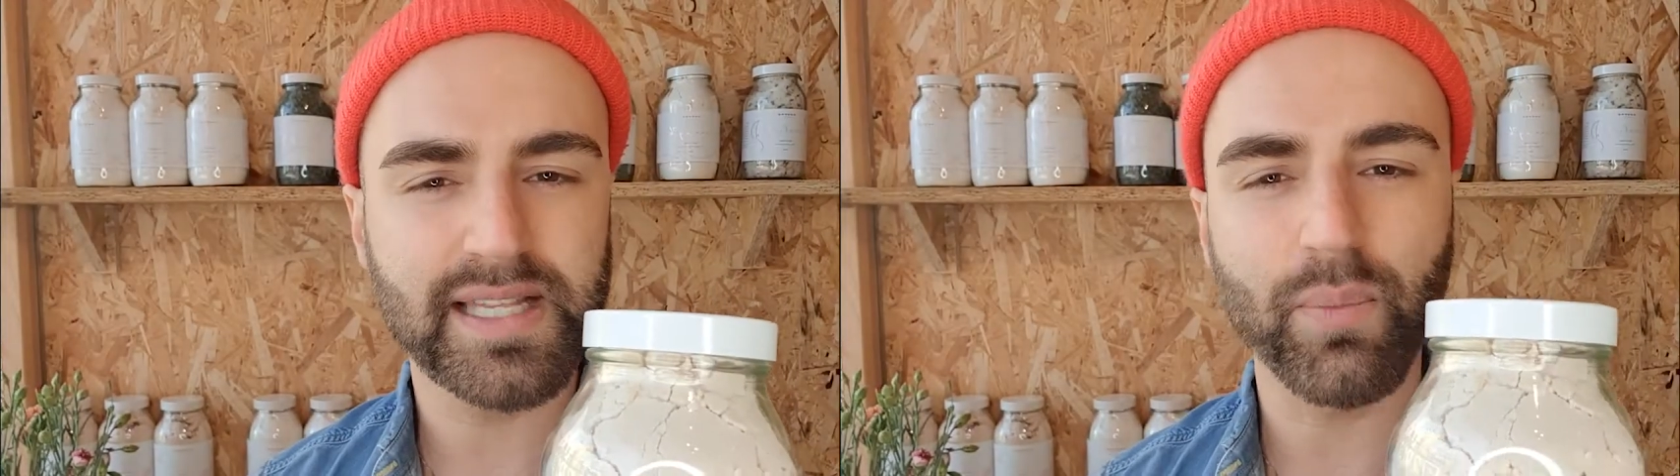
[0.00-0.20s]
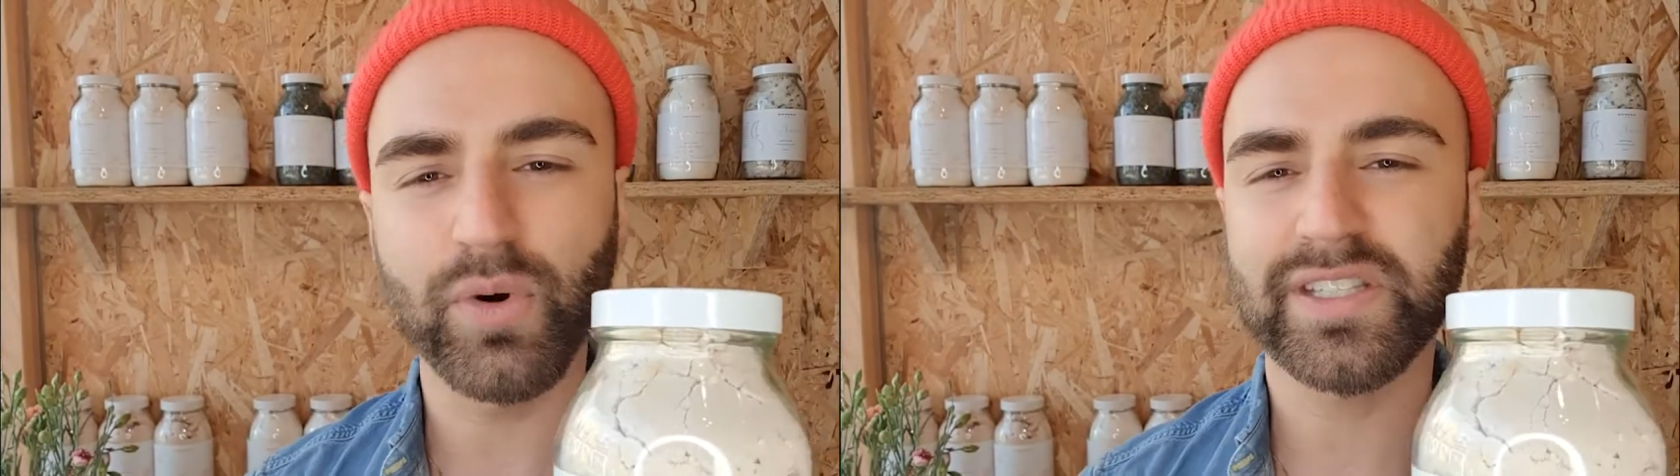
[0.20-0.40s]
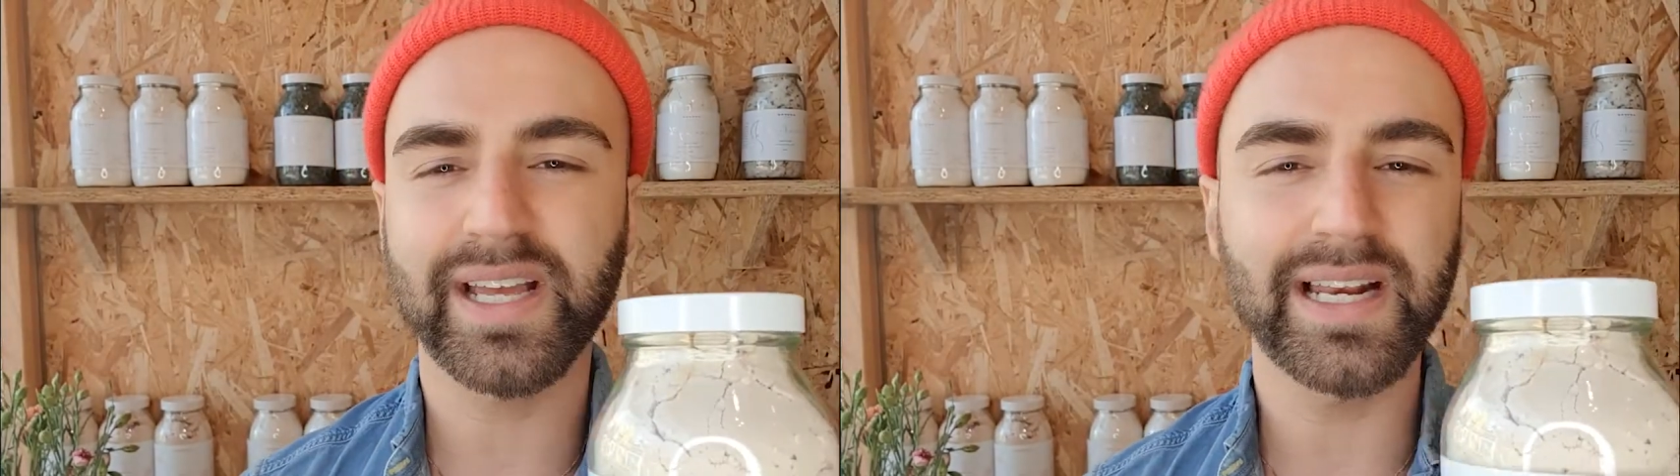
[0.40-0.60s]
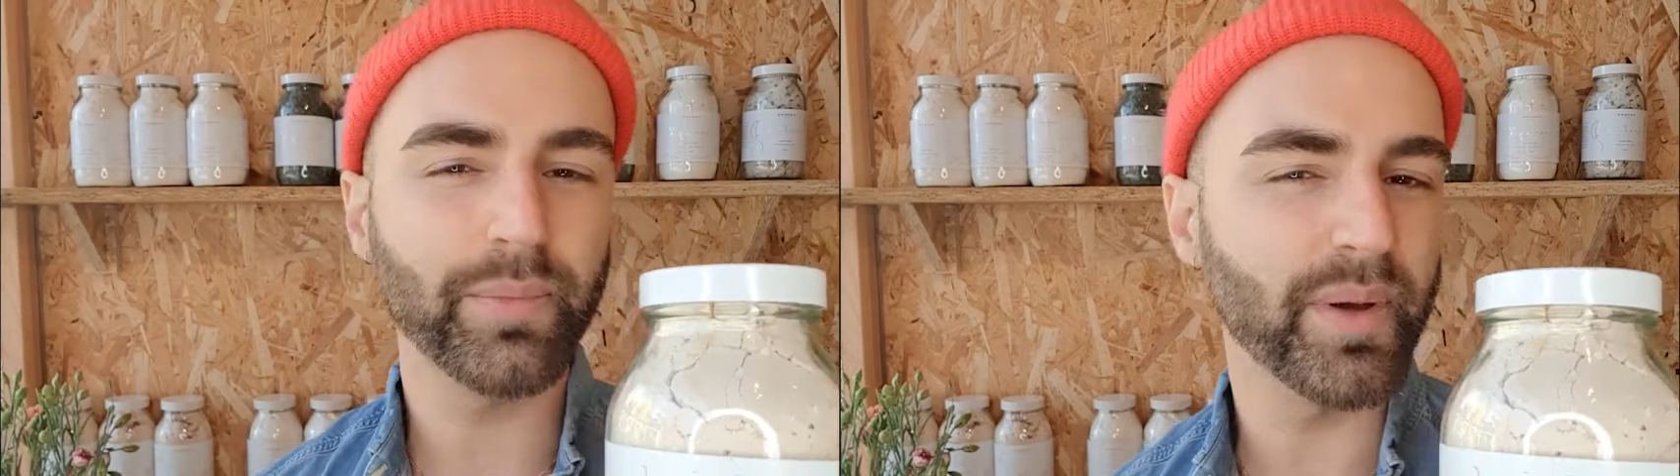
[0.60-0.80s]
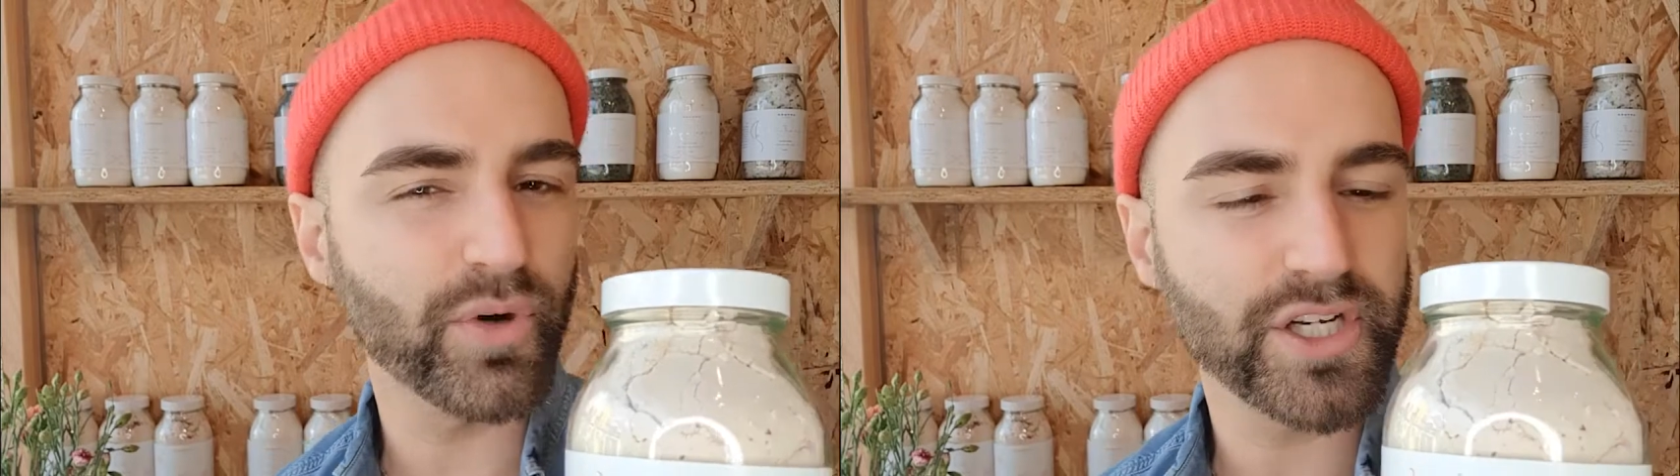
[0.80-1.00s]
that wants something a
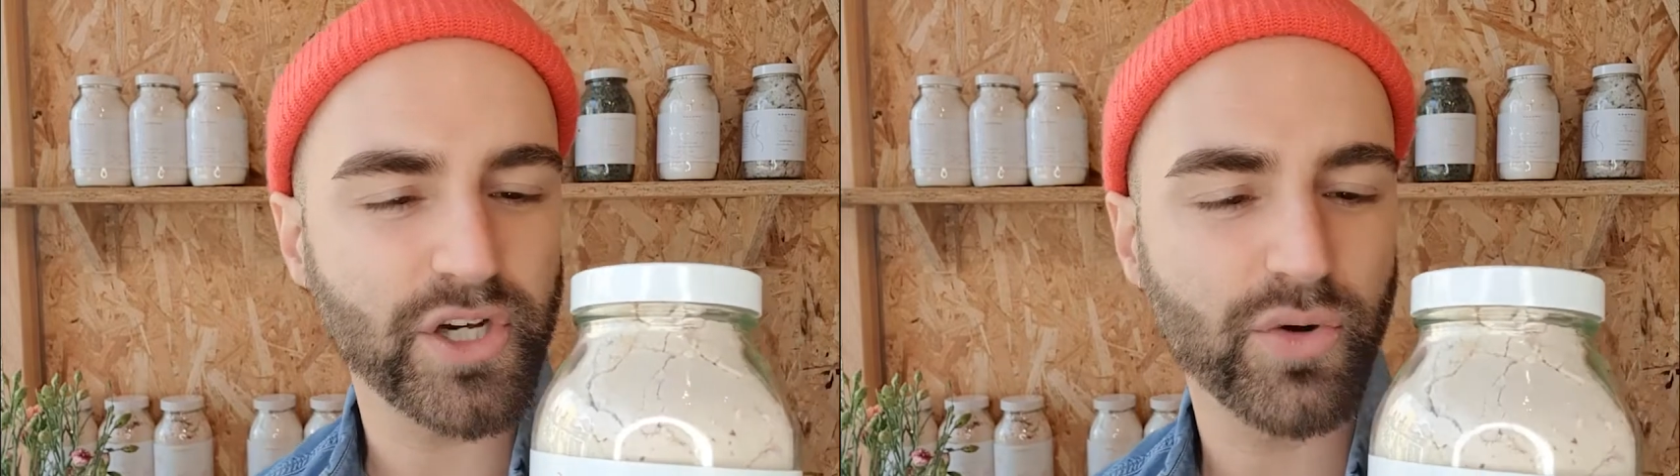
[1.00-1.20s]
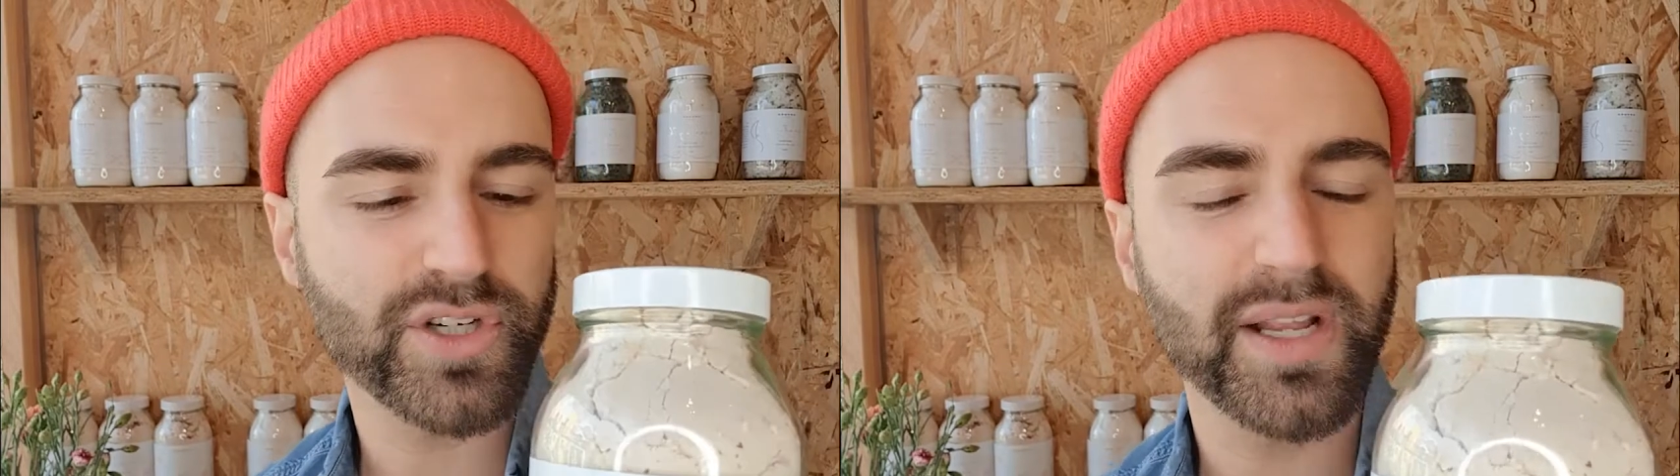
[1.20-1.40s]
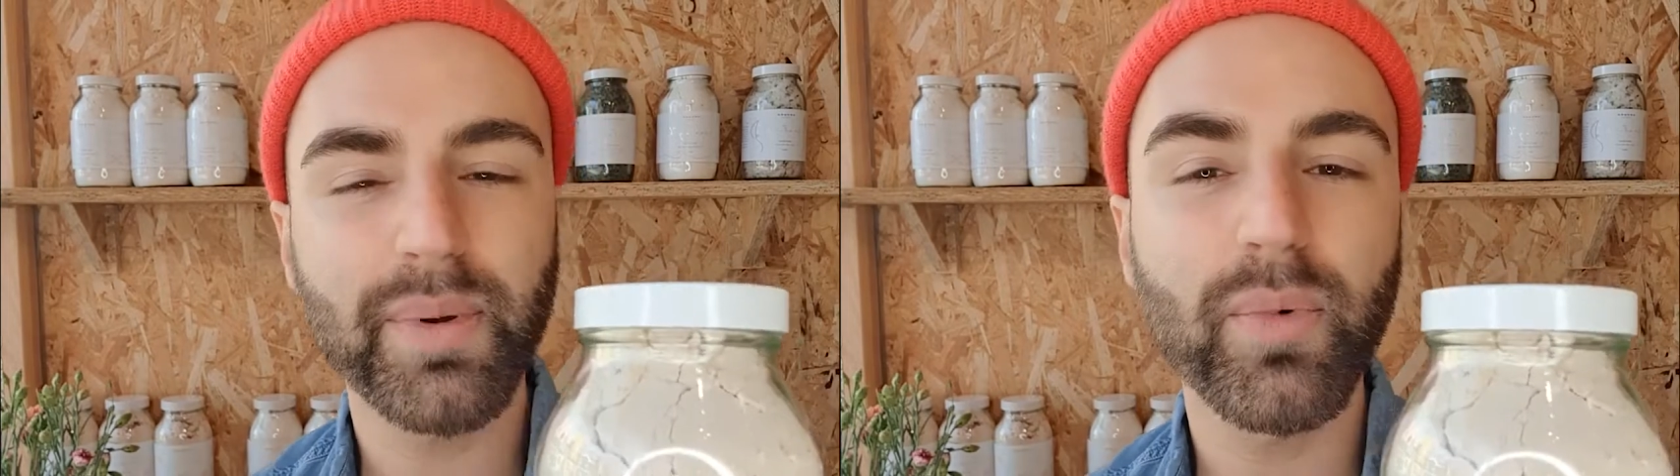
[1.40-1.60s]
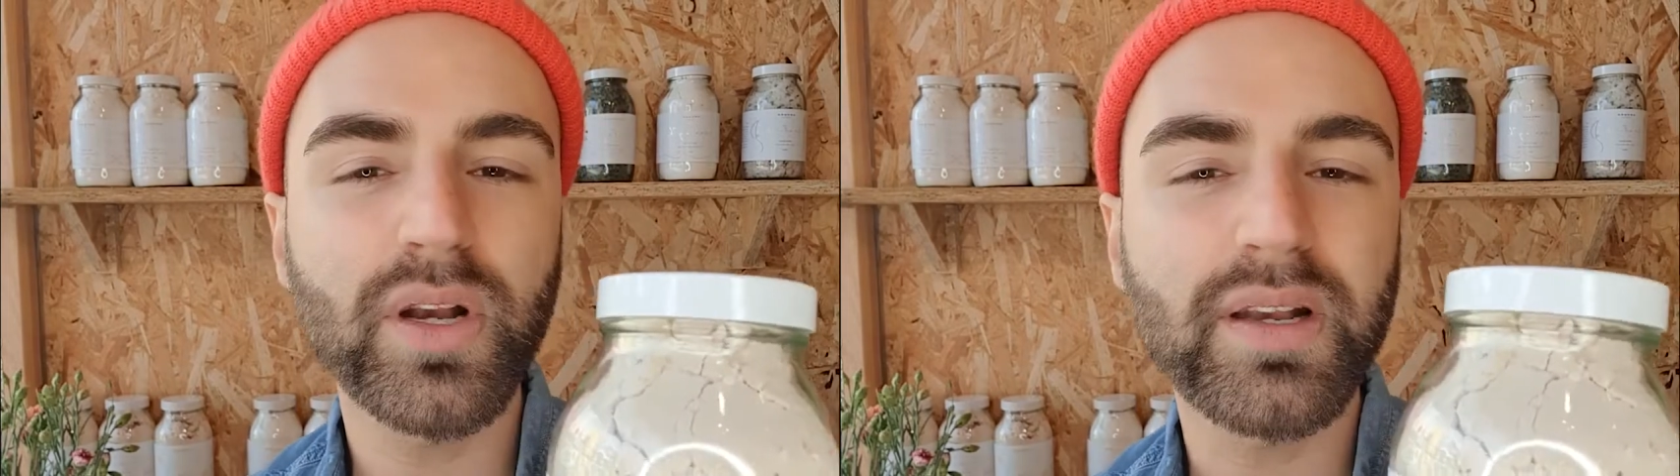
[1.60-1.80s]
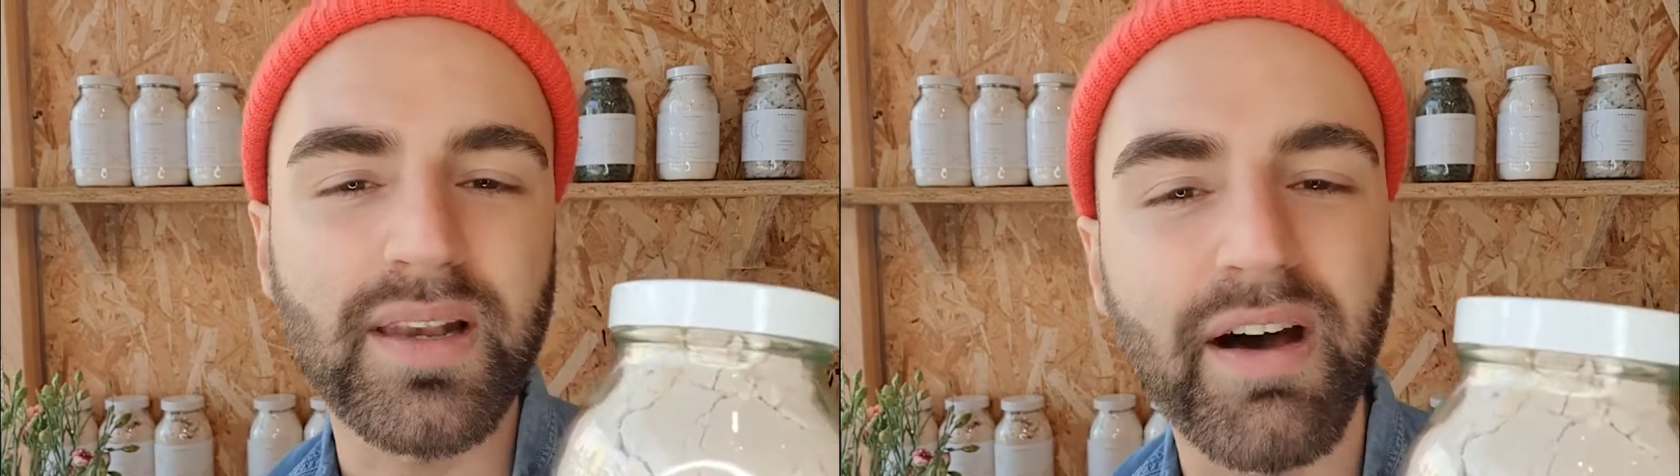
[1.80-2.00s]
little bit more indulgent, a little bit
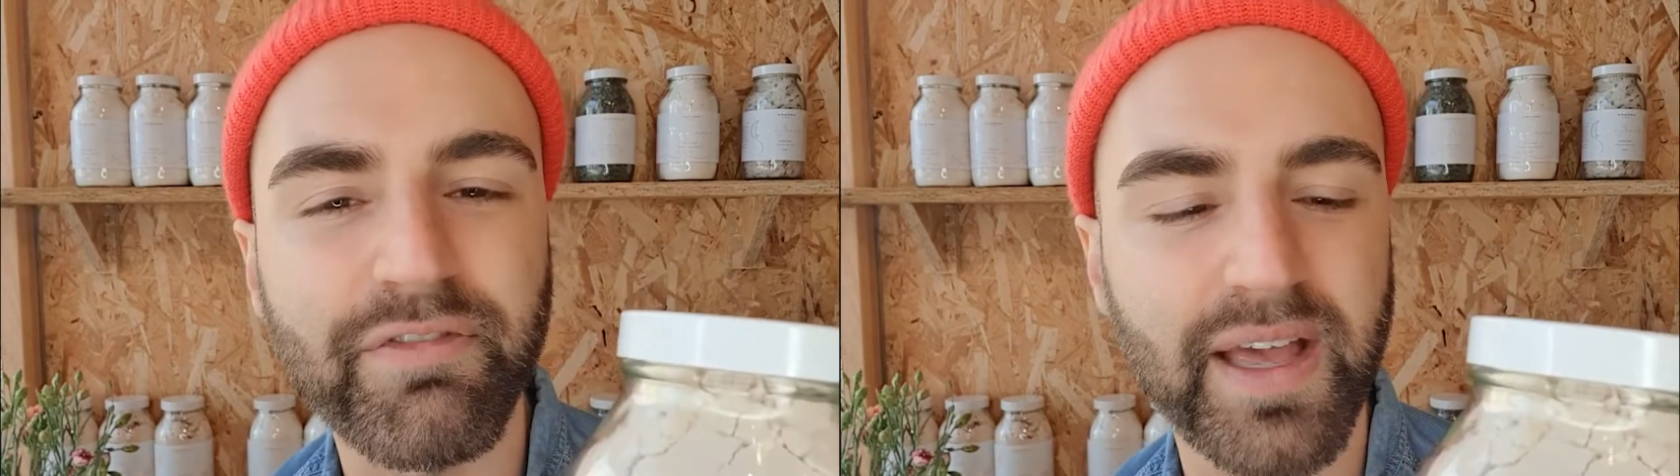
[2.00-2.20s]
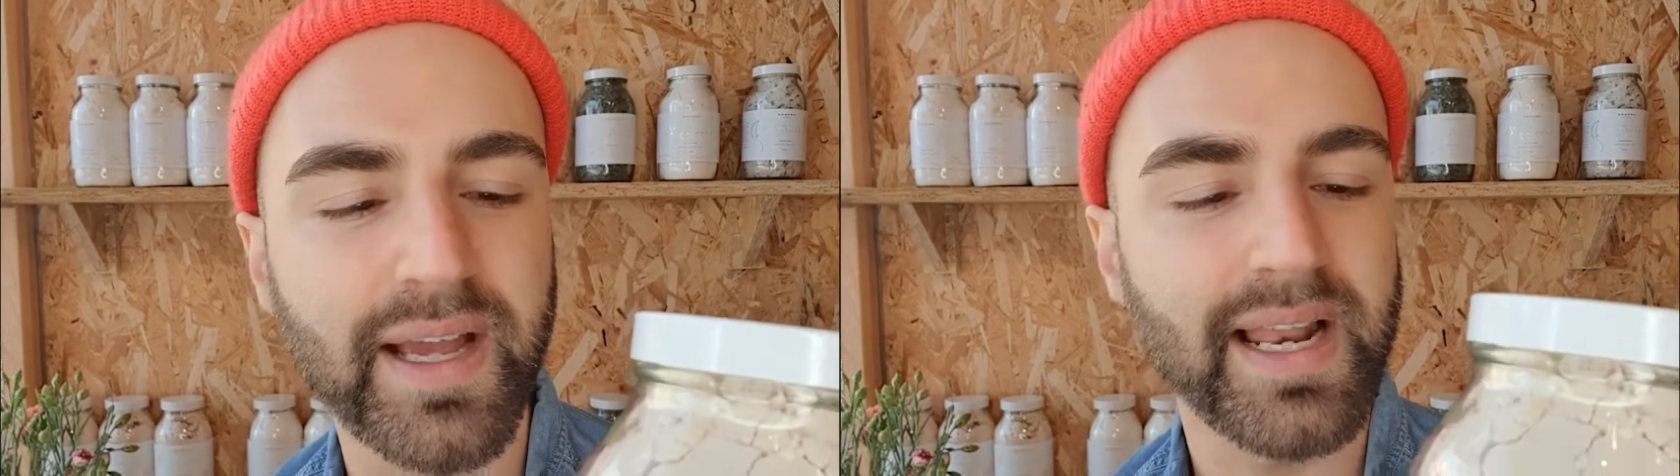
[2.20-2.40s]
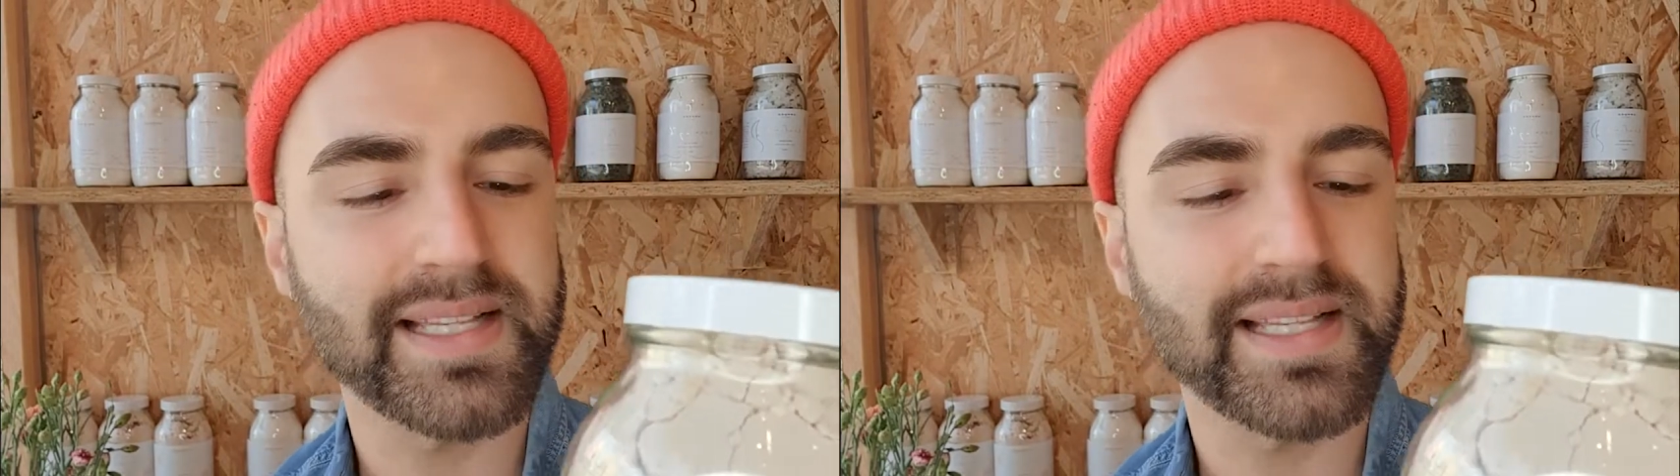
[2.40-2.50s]
more loving,